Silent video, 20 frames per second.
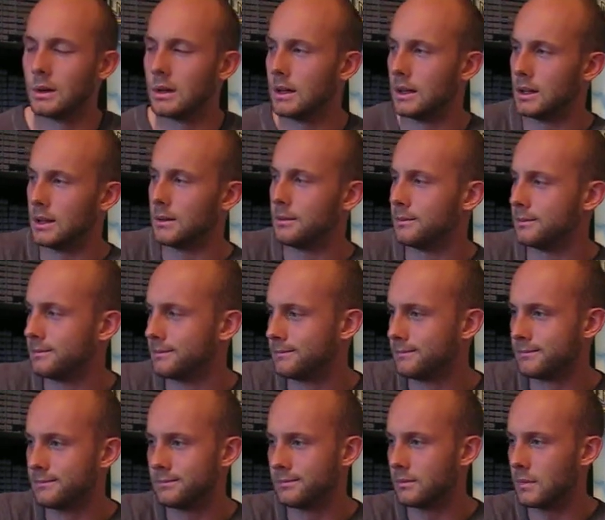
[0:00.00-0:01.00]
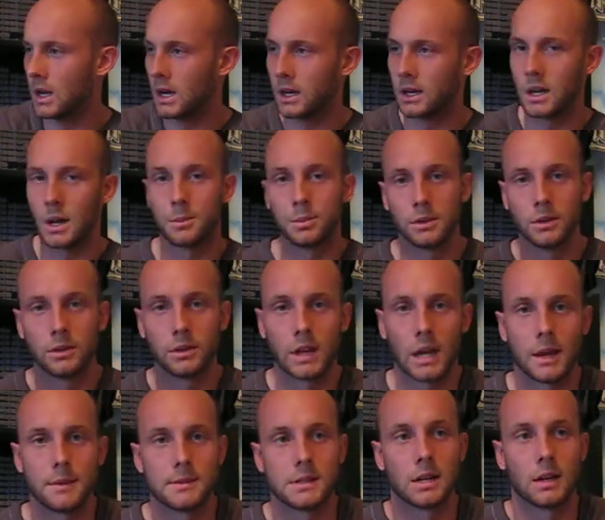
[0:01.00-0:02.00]
A couple little
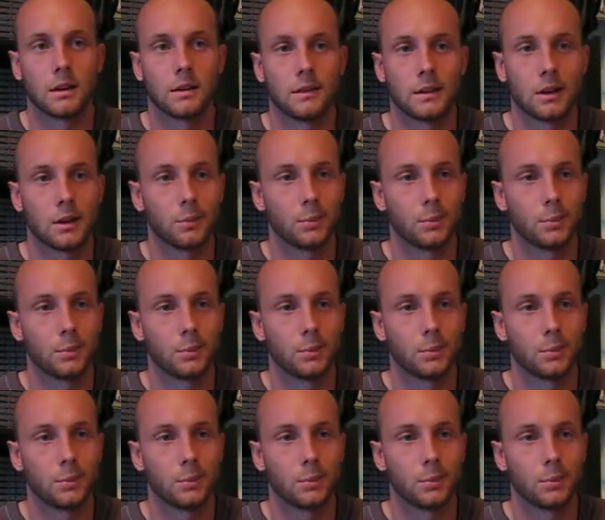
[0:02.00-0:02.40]
games here and there,